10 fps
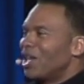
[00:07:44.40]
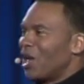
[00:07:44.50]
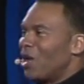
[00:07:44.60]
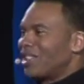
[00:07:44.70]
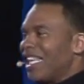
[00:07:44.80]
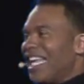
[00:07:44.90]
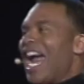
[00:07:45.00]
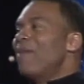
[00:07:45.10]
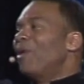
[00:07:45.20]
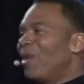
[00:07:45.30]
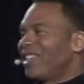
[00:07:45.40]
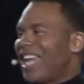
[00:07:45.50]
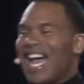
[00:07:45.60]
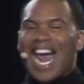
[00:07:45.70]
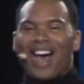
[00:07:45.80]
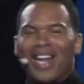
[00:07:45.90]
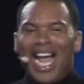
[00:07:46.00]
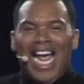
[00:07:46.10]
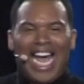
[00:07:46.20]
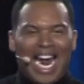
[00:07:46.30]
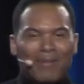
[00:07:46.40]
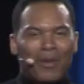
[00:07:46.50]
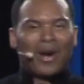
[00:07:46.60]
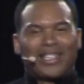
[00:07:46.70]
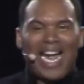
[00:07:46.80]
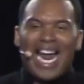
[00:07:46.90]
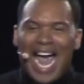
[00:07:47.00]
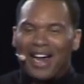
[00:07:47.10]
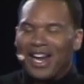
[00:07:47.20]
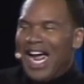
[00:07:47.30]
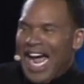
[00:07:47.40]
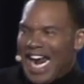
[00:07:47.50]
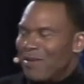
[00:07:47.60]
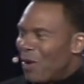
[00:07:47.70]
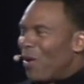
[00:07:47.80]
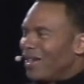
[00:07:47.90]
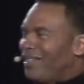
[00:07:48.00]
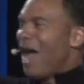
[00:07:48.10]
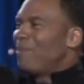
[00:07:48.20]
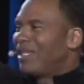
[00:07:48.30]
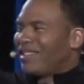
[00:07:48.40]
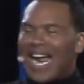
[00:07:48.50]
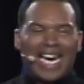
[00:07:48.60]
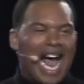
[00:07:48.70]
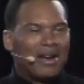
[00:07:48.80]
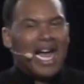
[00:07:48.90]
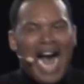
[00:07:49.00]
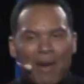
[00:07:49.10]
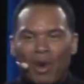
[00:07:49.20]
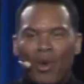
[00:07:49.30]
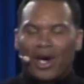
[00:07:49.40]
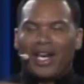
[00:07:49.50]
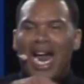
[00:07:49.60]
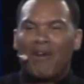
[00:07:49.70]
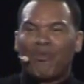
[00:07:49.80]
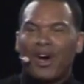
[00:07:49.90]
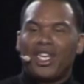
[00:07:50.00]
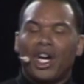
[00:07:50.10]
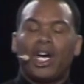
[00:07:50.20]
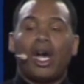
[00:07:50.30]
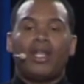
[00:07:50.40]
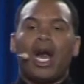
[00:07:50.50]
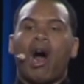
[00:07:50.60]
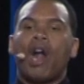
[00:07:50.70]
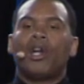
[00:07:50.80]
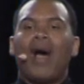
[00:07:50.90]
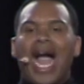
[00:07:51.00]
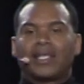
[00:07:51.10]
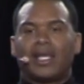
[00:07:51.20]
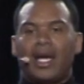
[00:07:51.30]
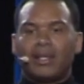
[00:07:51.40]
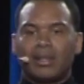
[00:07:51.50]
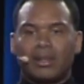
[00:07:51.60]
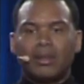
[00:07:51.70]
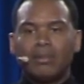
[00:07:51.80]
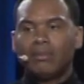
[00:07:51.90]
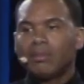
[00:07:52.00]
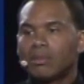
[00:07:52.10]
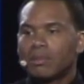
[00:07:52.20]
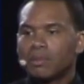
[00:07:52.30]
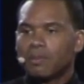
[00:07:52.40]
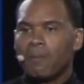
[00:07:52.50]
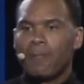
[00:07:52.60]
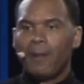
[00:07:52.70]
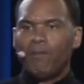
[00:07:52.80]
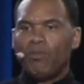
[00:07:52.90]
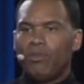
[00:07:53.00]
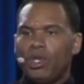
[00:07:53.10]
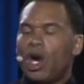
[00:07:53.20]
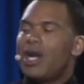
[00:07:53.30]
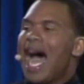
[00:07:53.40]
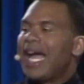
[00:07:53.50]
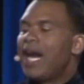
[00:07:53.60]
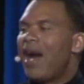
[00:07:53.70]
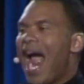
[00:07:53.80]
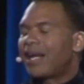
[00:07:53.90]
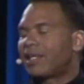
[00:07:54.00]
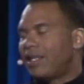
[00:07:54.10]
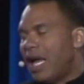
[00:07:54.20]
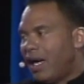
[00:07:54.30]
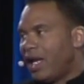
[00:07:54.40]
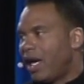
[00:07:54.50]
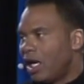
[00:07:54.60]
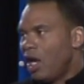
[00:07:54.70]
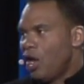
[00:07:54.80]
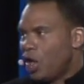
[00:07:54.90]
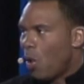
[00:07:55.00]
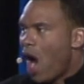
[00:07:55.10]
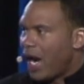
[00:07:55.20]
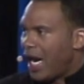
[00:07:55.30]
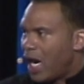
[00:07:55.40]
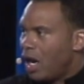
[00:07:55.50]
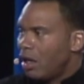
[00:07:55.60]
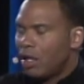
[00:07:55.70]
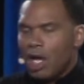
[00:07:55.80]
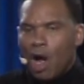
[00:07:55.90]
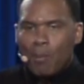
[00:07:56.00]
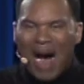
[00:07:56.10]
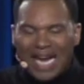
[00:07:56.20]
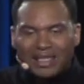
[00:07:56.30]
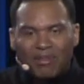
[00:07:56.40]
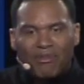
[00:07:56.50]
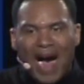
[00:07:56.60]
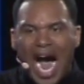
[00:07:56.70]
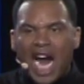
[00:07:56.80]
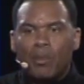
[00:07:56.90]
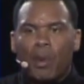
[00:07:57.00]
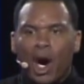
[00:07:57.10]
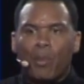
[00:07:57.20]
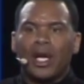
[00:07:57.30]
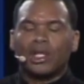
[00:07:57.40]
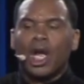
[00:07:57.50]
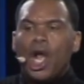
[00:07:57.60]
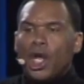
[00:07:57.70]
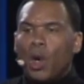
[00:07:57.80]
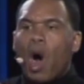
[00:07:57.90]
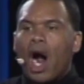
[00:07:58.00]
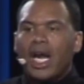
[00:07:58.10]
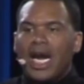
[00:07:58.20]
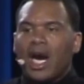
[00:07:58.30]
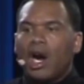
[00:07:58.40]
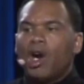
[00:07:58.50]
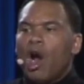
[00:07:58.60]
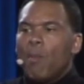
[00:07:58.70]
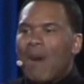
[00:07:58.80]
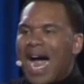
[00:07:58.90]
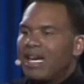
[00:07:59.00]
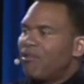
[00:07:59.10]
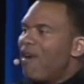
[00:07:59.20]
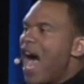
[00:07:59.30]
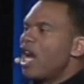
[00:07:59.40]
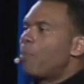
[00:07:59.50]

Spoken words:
the Lord says, hey, I'm going to work that out. And I'm going to work that out. And I'm going to work that mistake out. I'm going to work it out for your good. There are no accidents. You're not here accidentally. You are here by divine purpose. You are here by divine